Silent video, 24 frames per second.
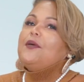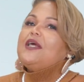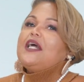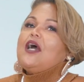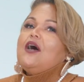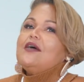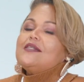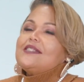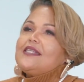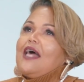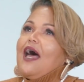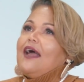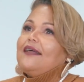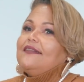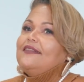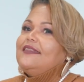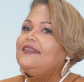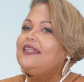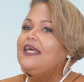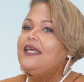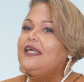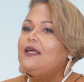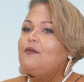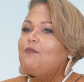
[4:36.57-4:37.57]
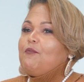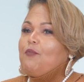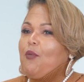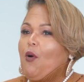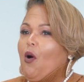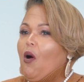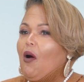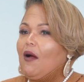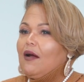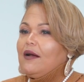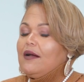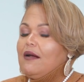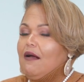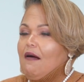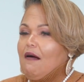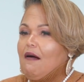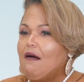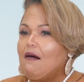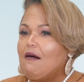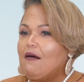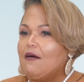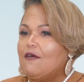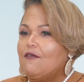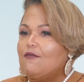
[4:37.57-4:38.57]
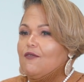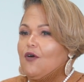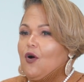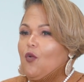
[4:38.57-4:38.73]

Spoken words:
Because I think part of